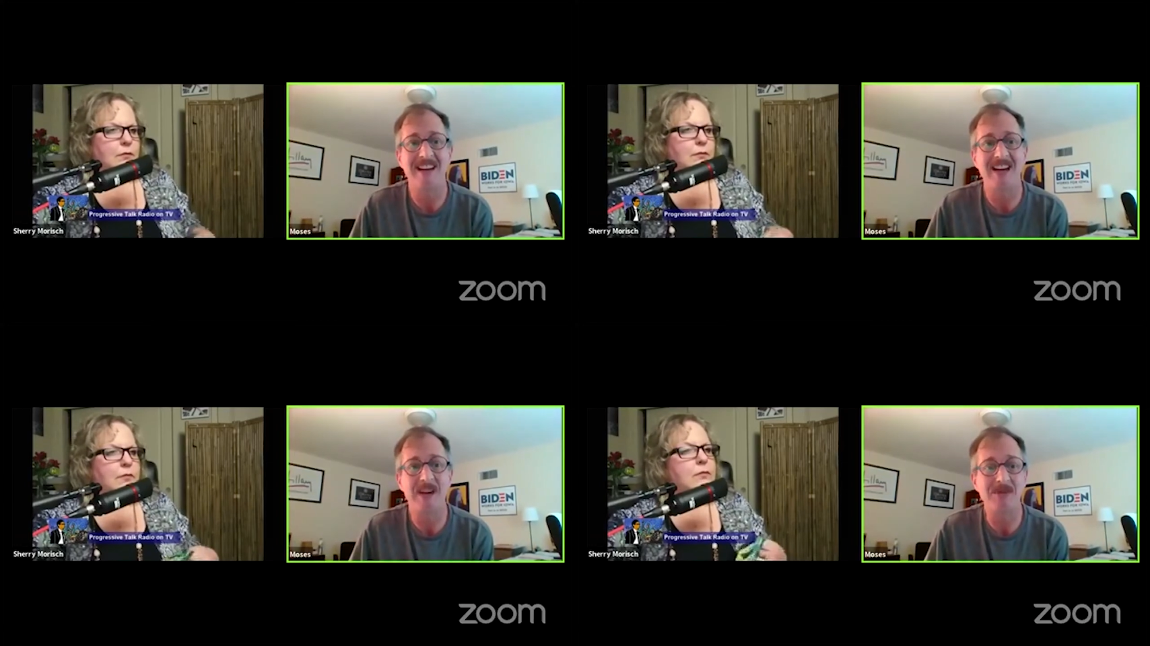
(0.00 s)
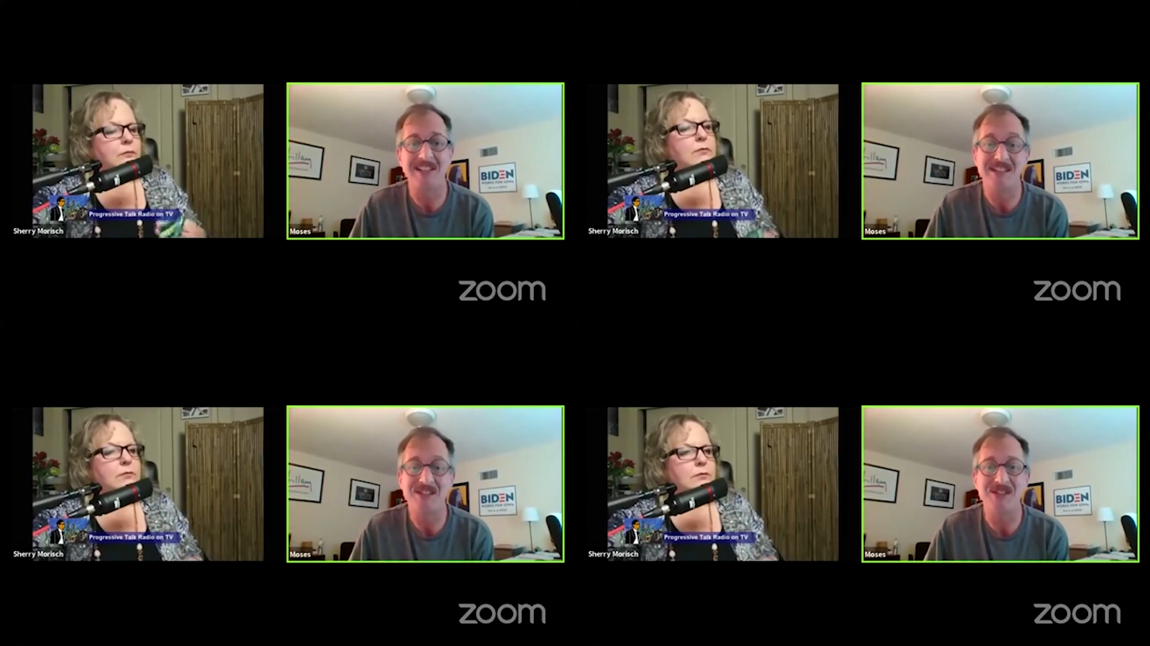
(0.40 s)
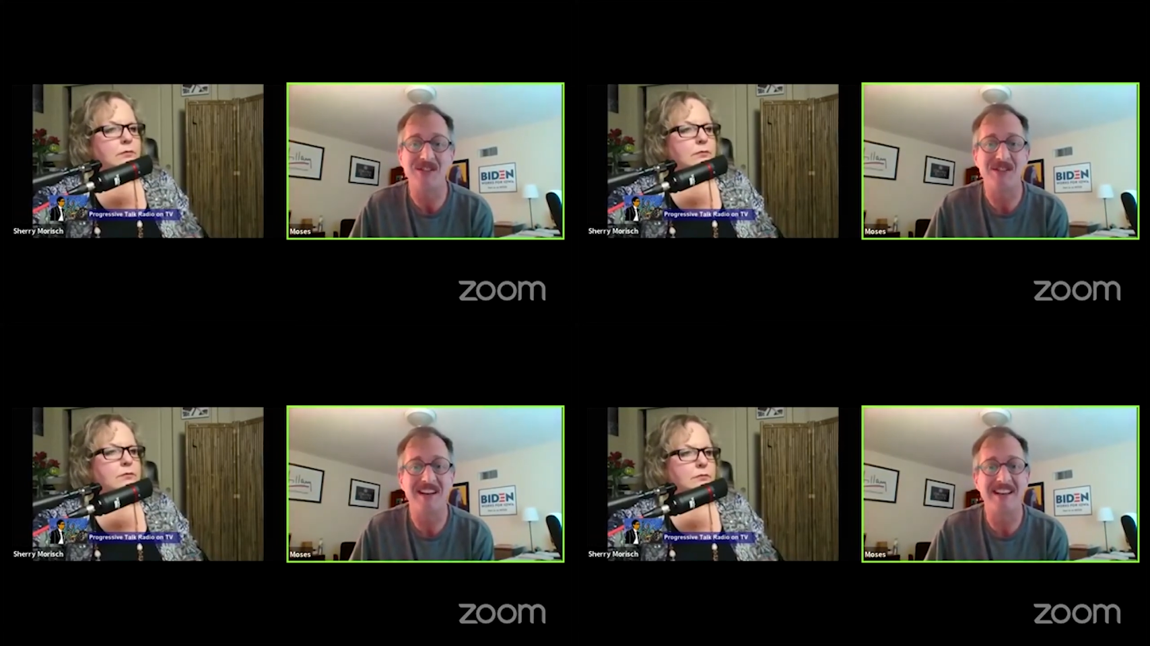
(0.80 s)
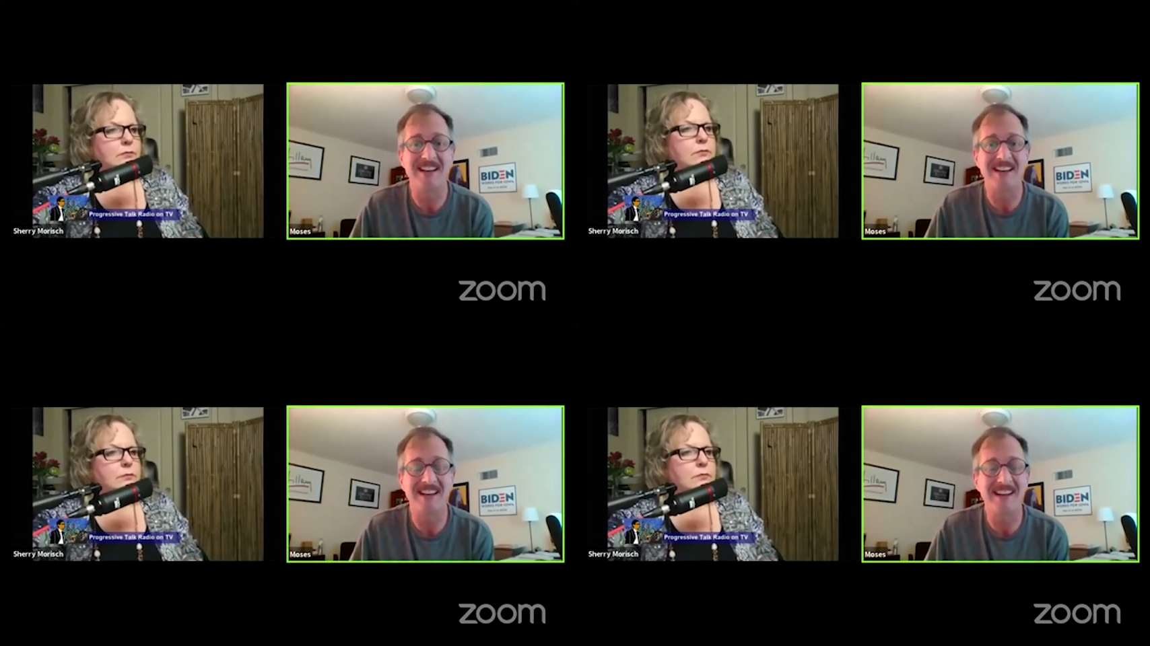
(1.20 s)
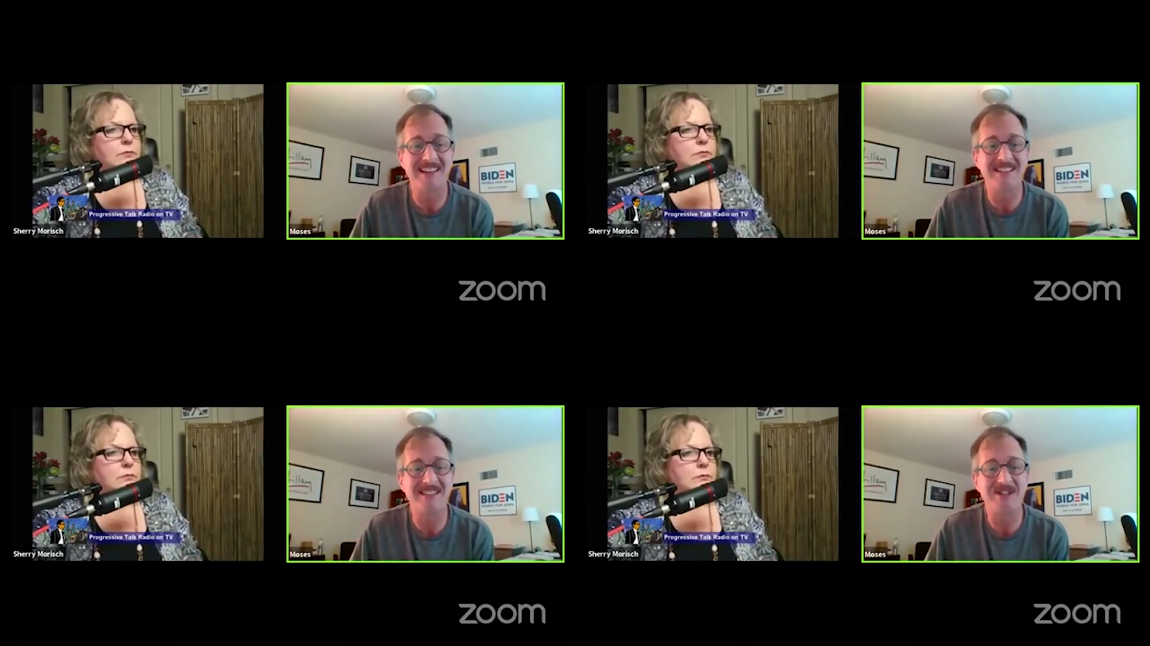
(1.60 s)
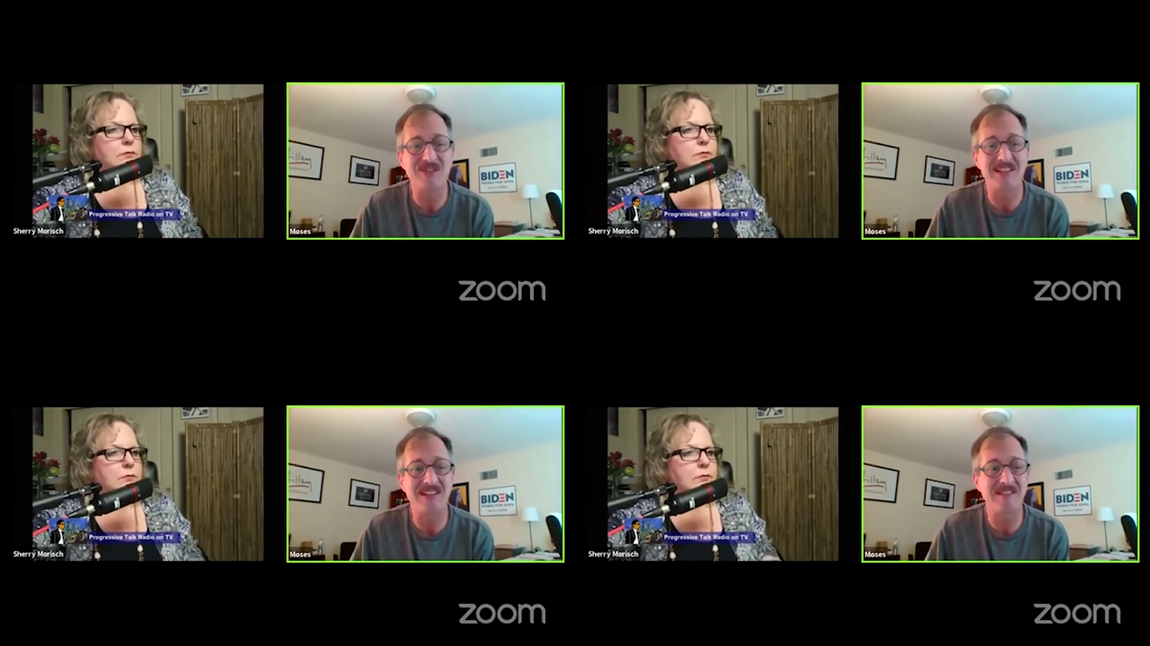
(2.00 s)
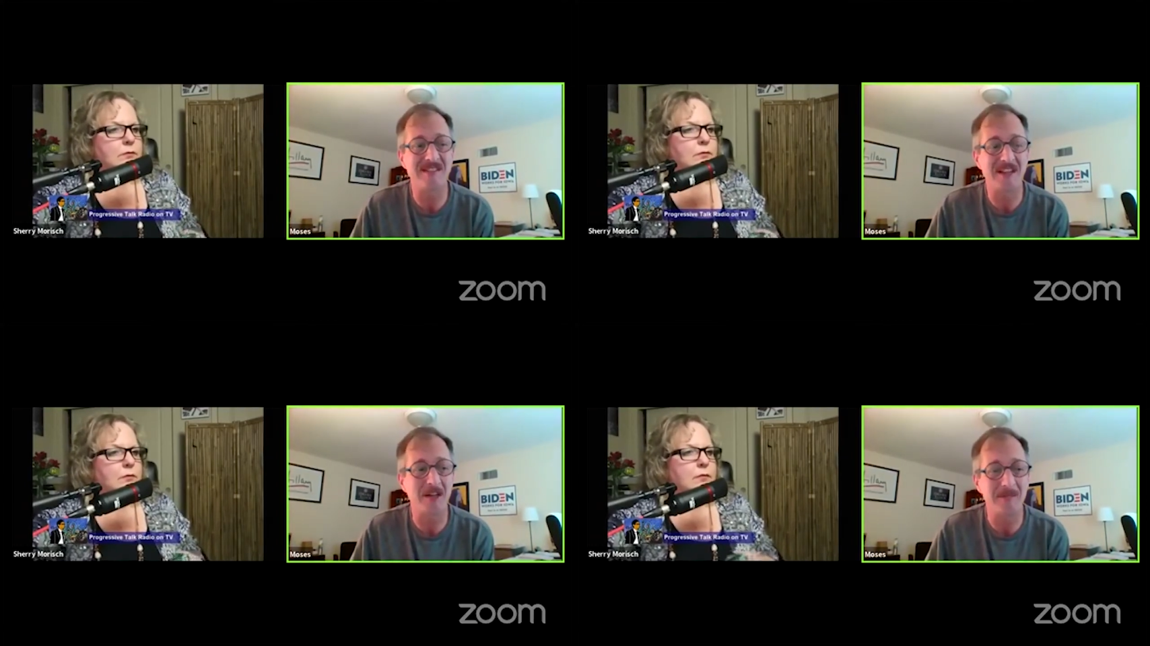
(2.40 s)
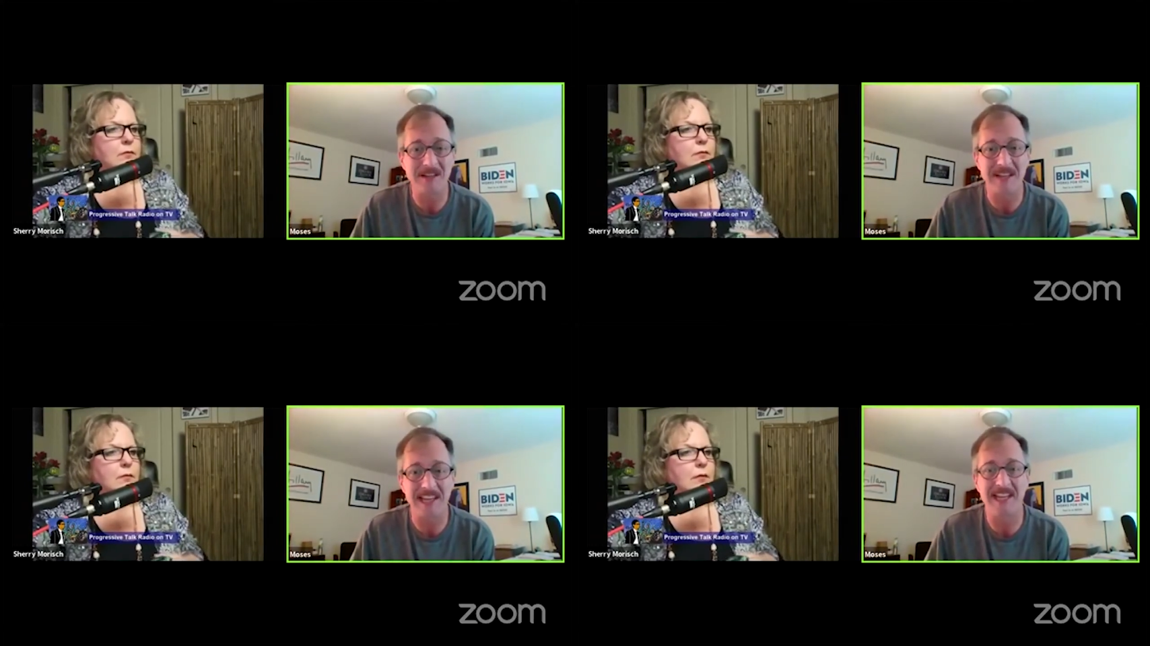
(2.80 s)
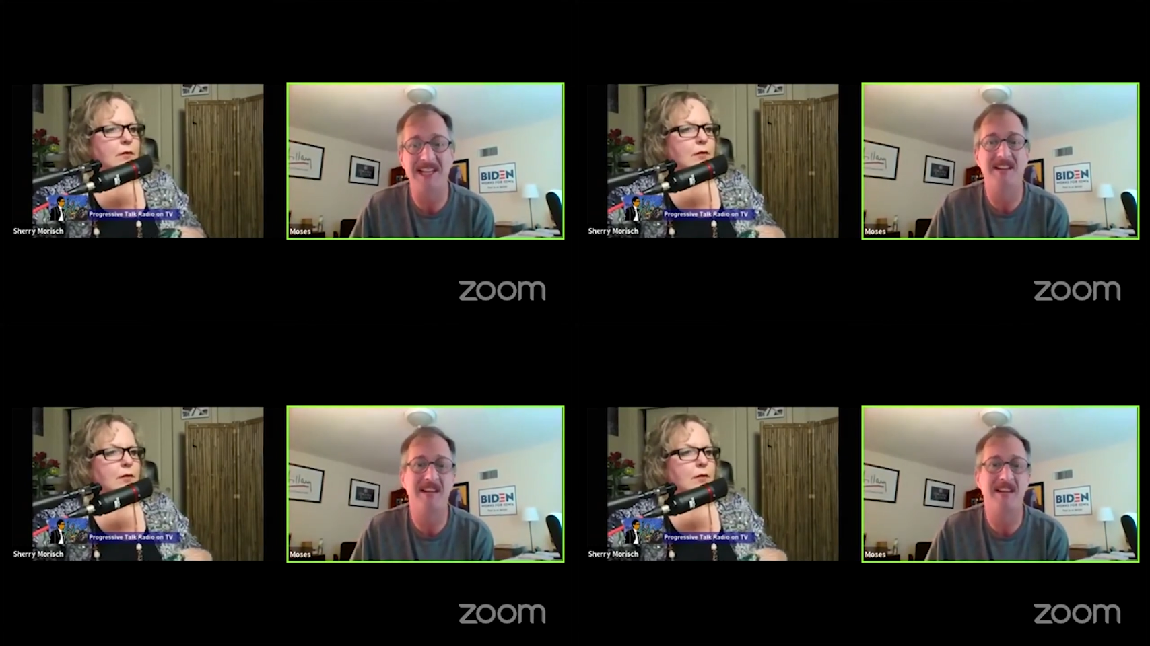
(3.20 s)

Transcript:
Speaker 1: I really do. I, I, I enjoy helping a candidate.